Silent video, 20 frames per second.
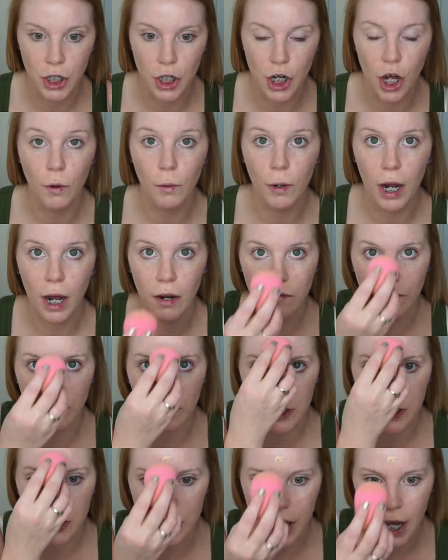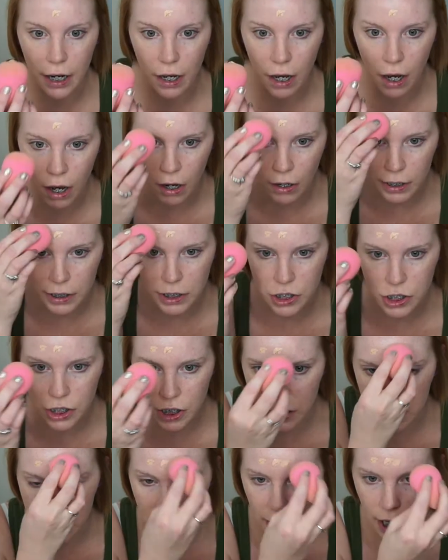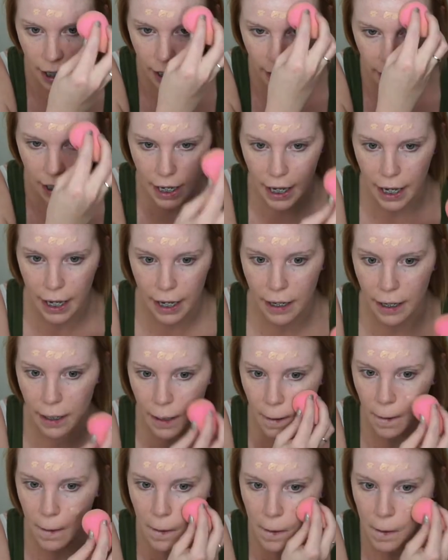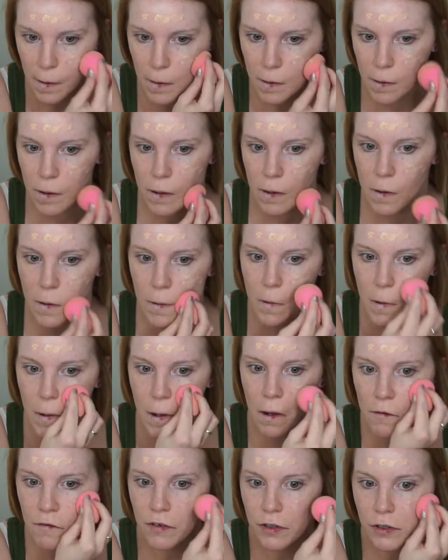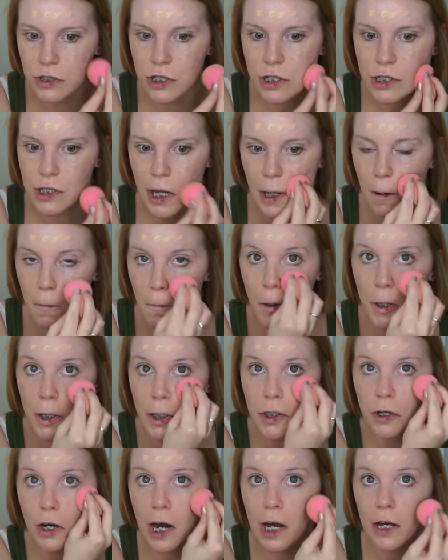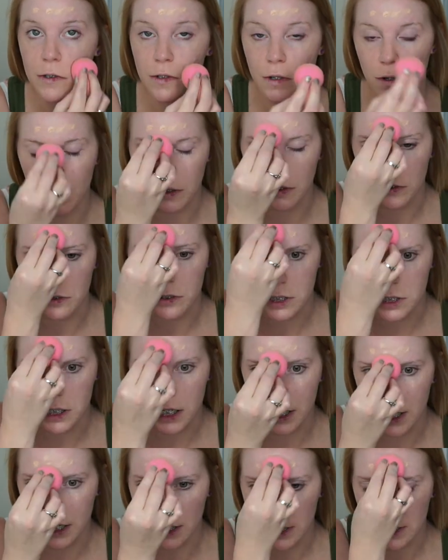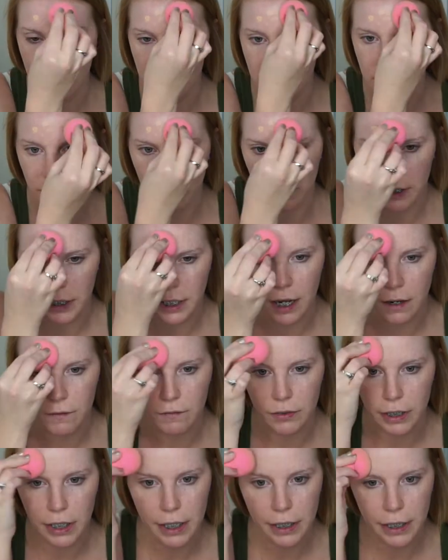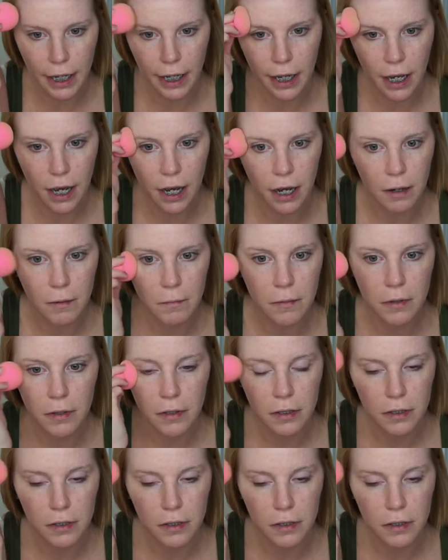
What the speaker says: no coverage at all. It's just like it feels just like a moisturizer on your skin. It doesn't really cover anything up.